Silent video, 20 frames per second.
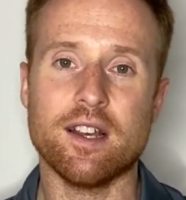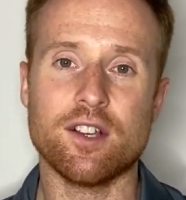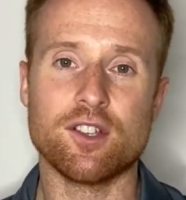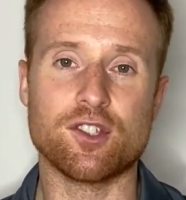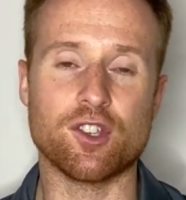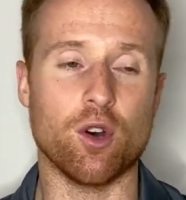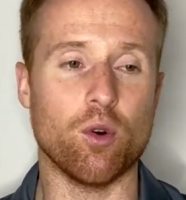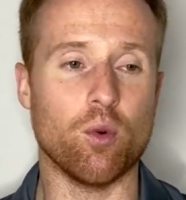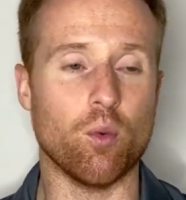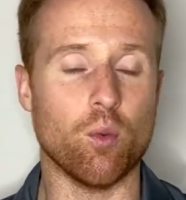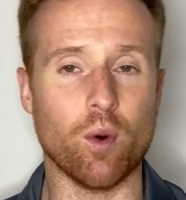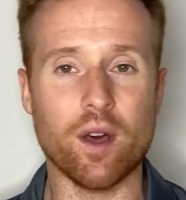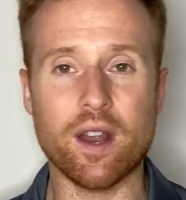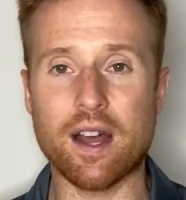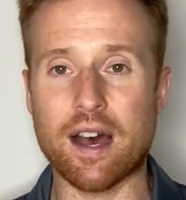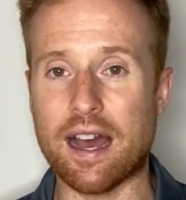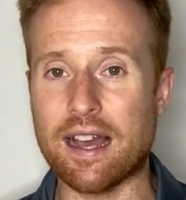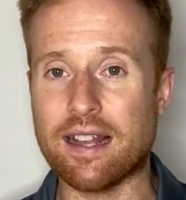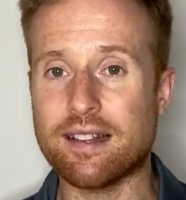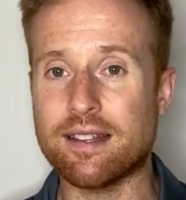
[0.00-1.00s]
So what
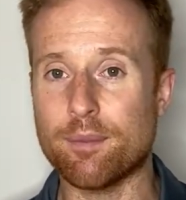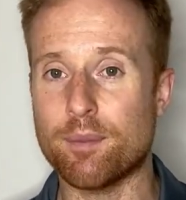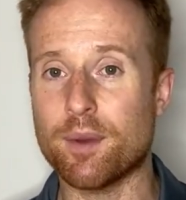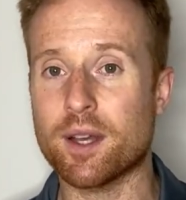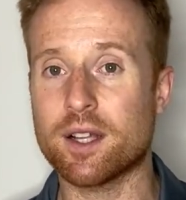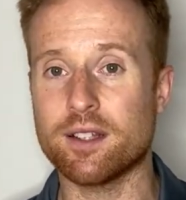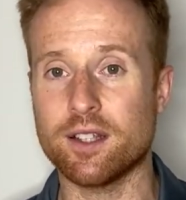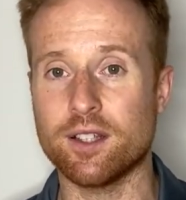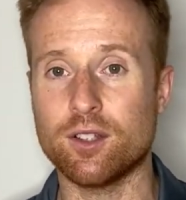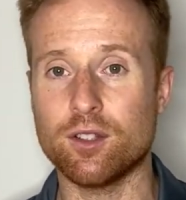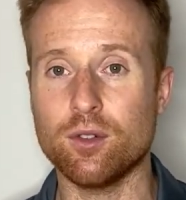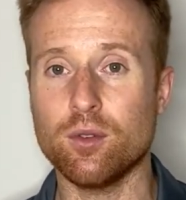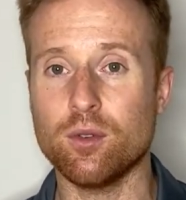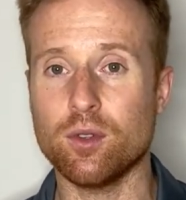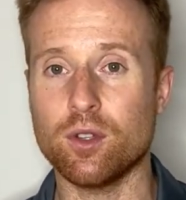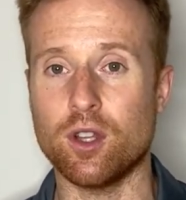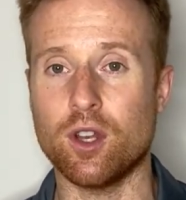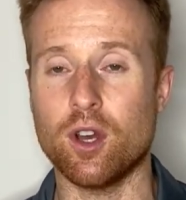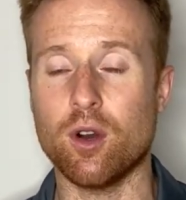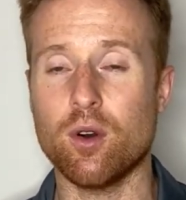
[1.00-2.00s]
I typically do,
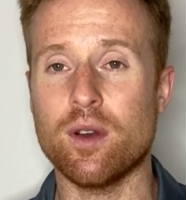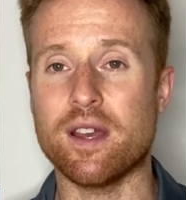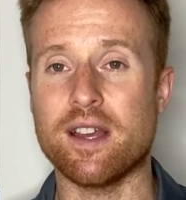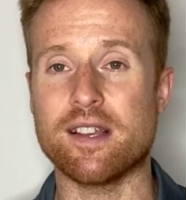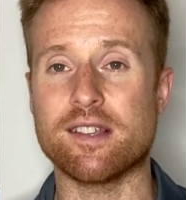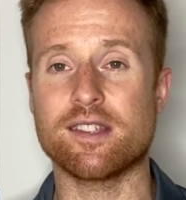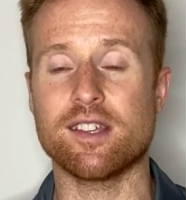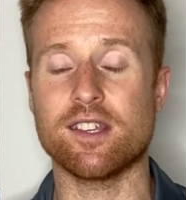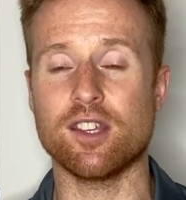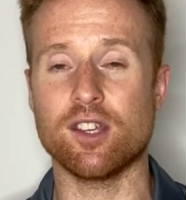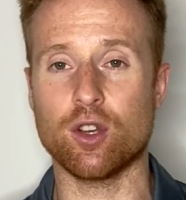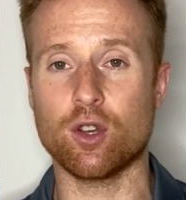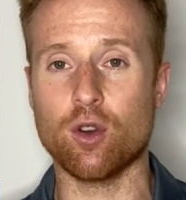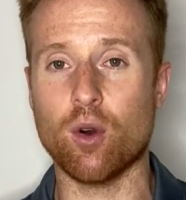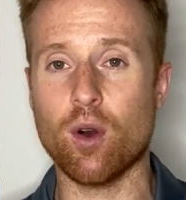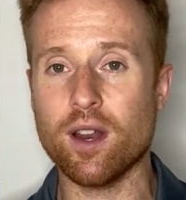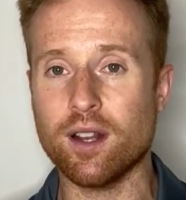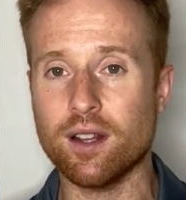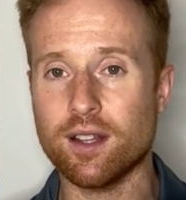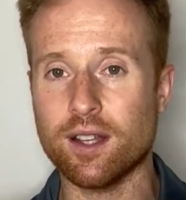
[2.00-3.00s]
you know, is you go
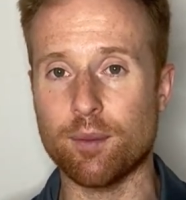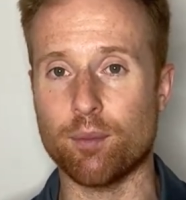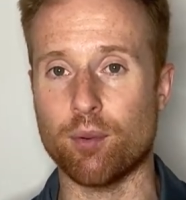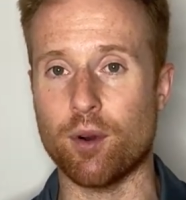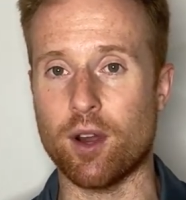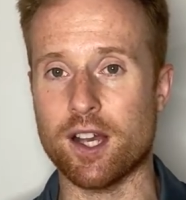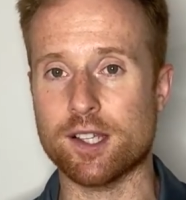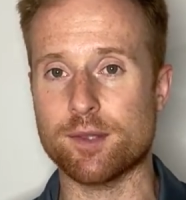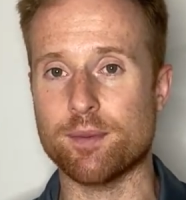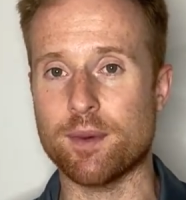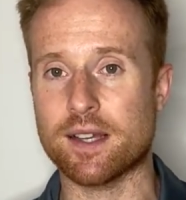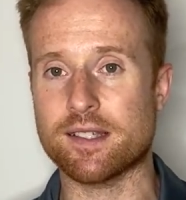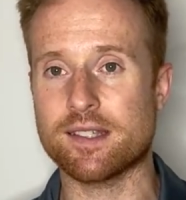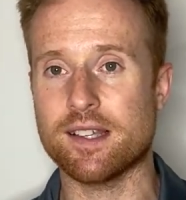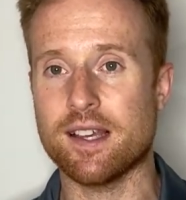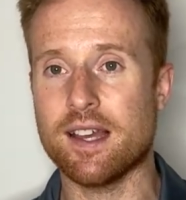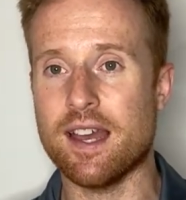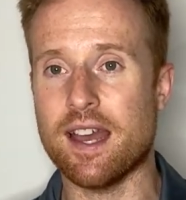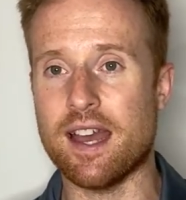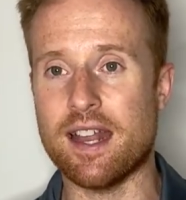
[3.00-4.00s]
on Elite Prospects
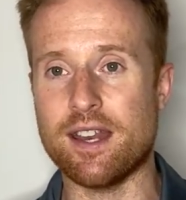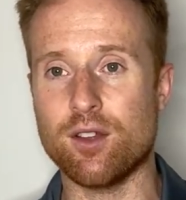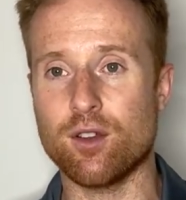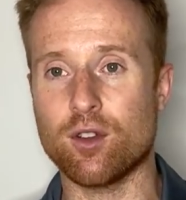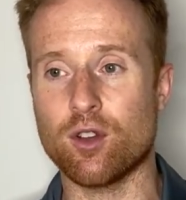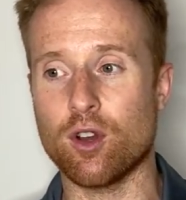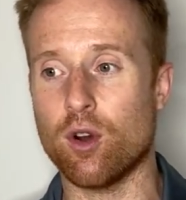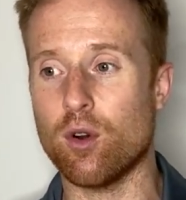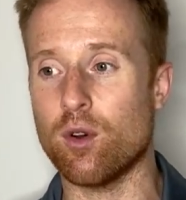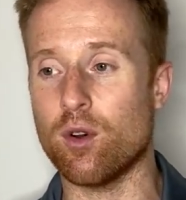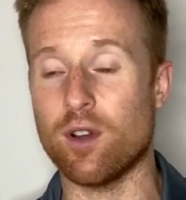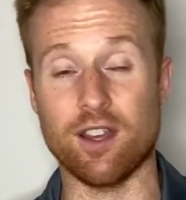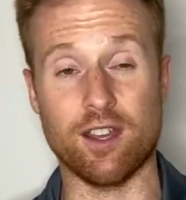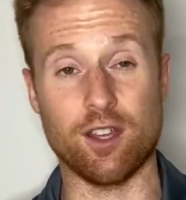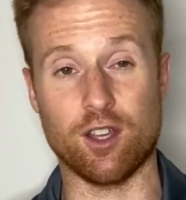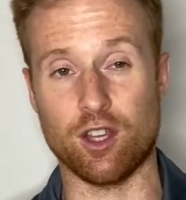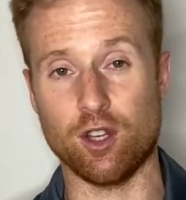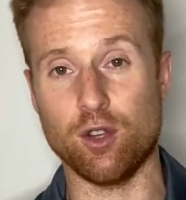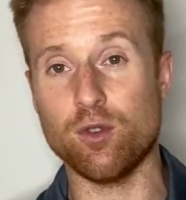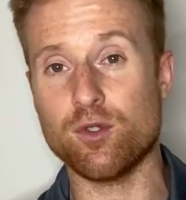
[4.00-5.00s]
and you go, you
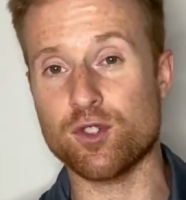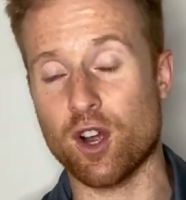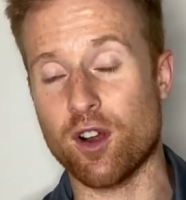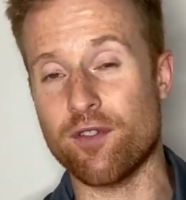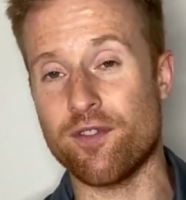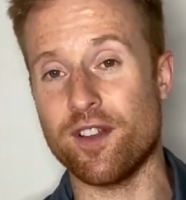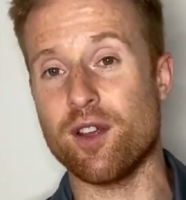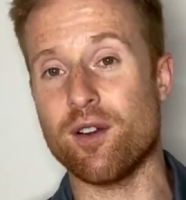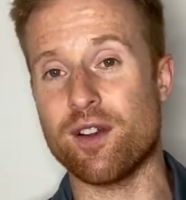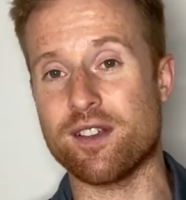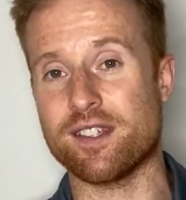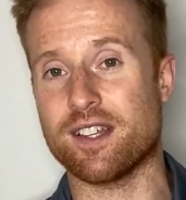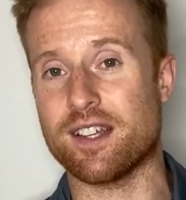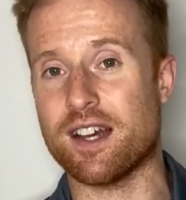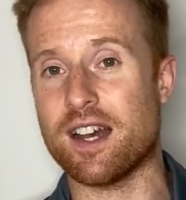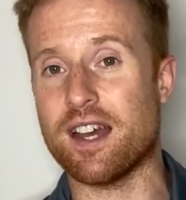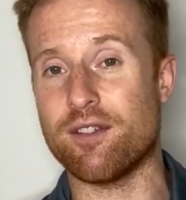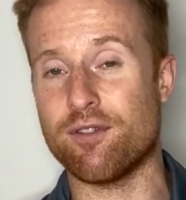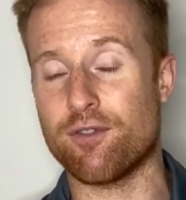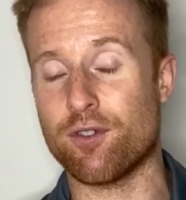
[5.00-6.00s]
can use our video as a
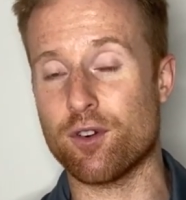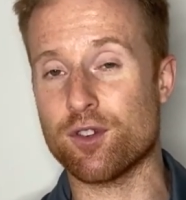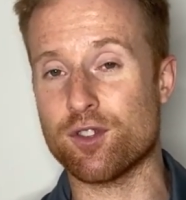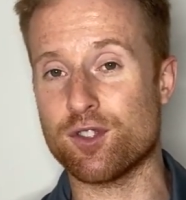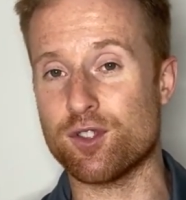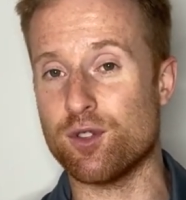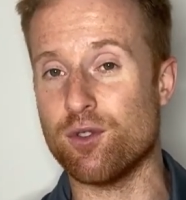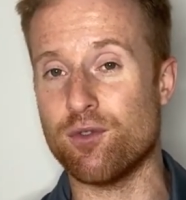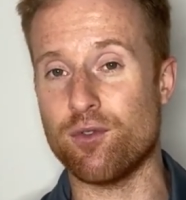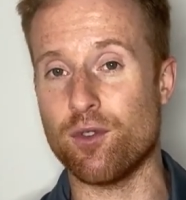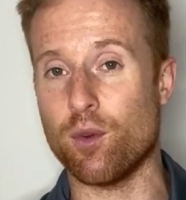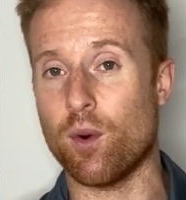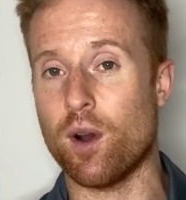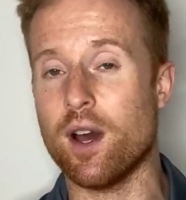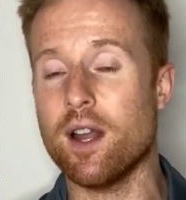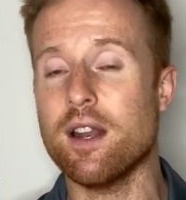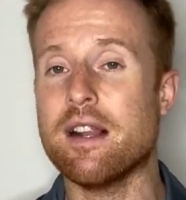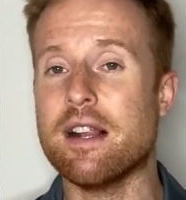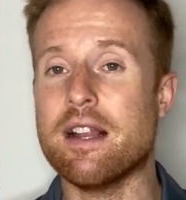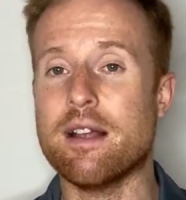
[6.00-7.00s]
guide first too if you
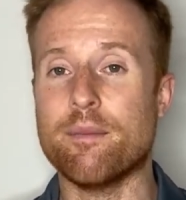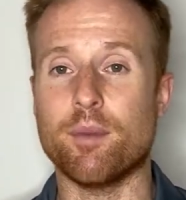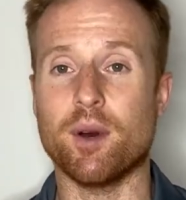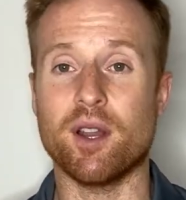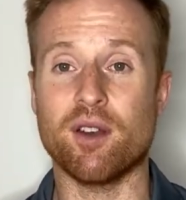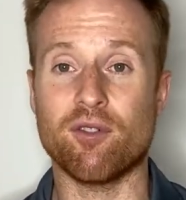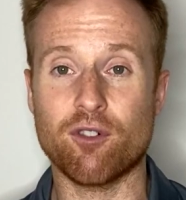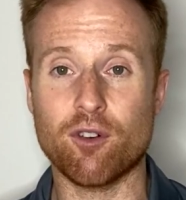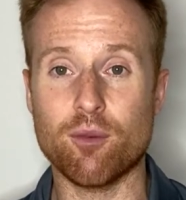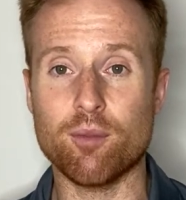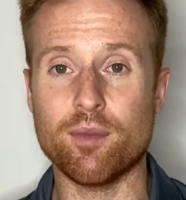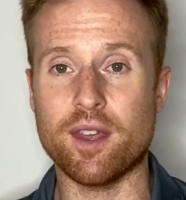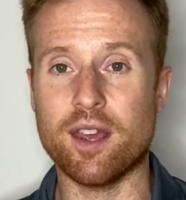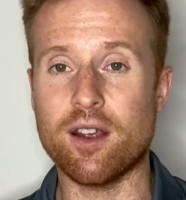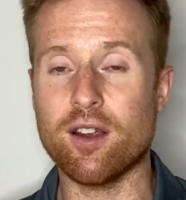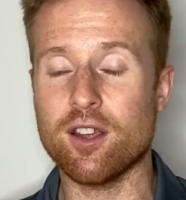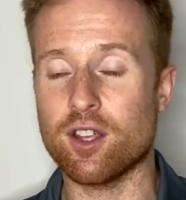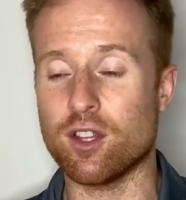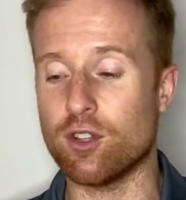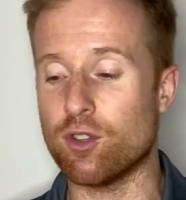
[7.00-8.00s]
want, but from
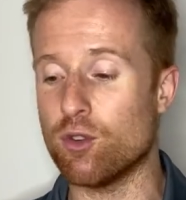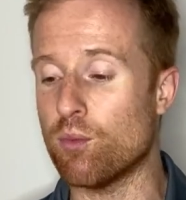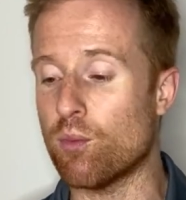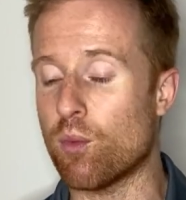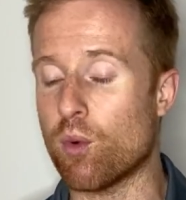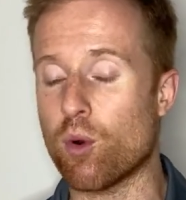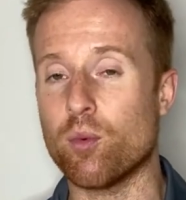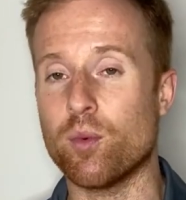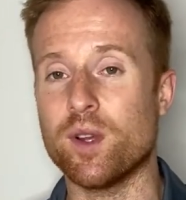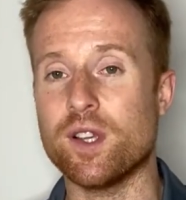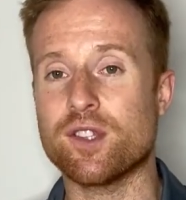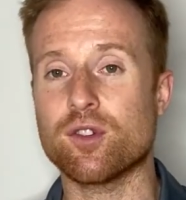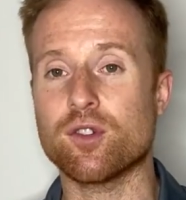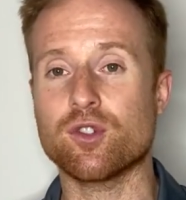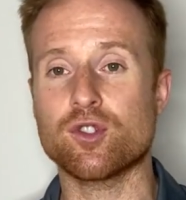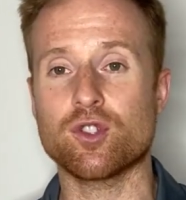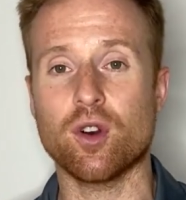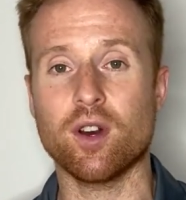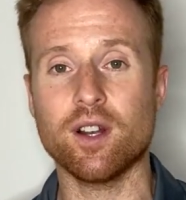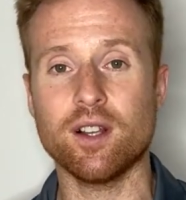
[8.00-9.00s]
there you can do more
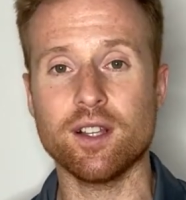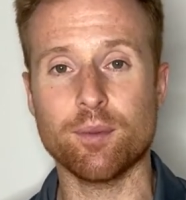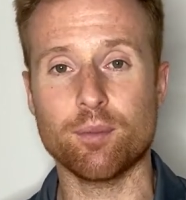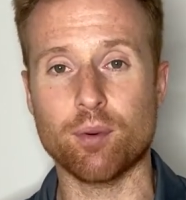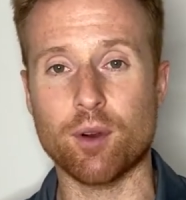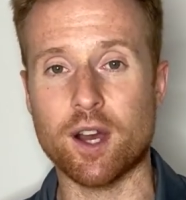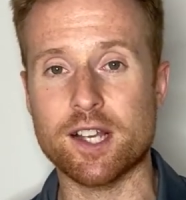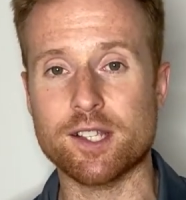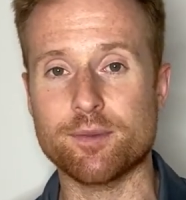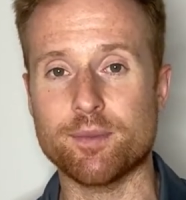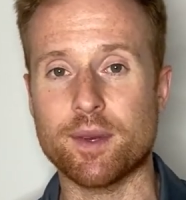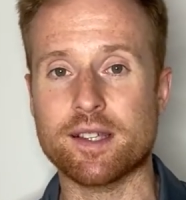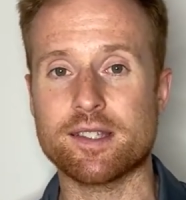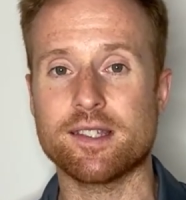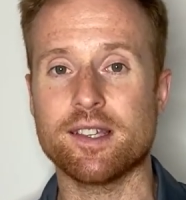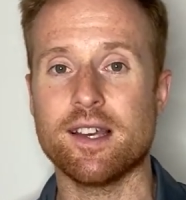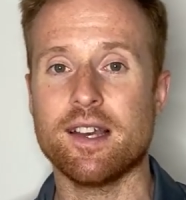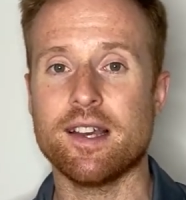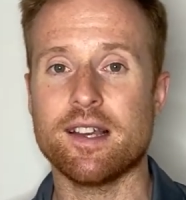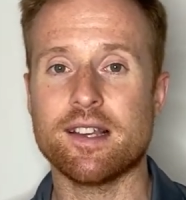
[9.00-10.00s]
research, go on Elite
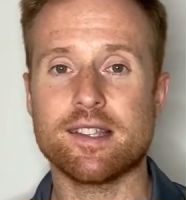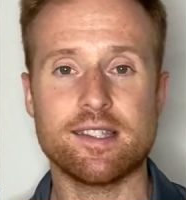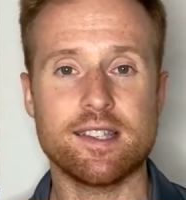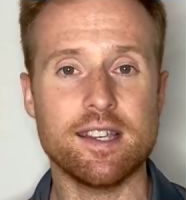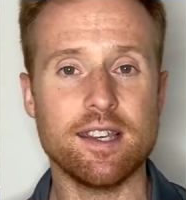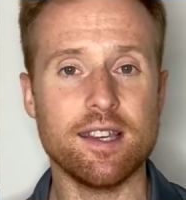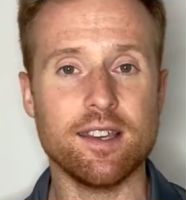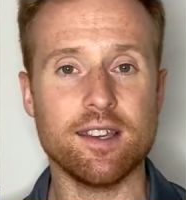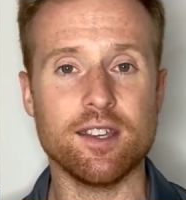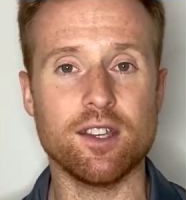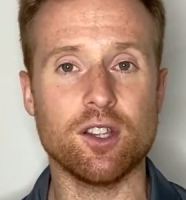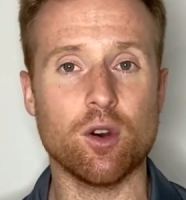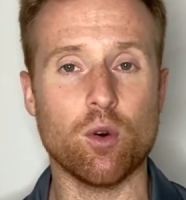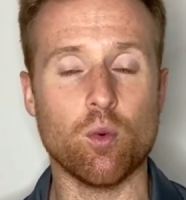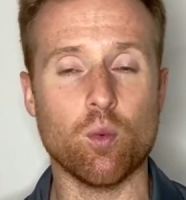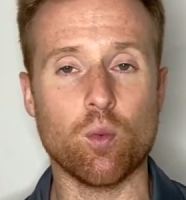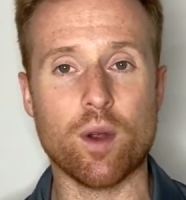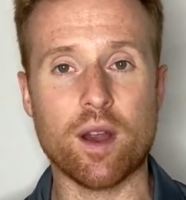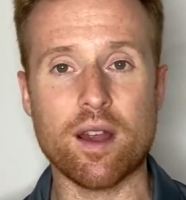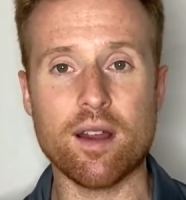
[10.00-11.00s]
Prospects, see, you know,
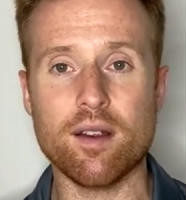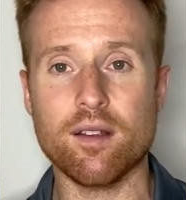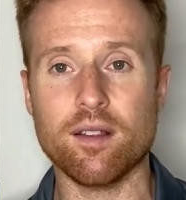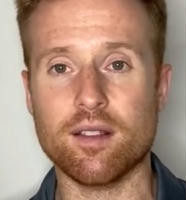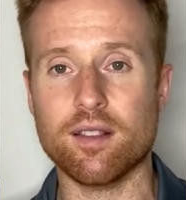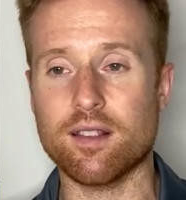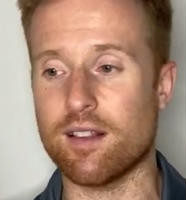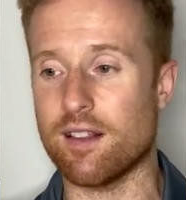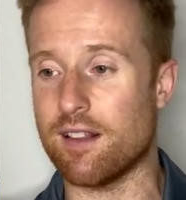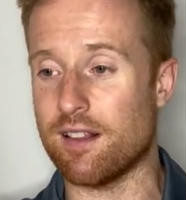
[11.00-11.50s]
where,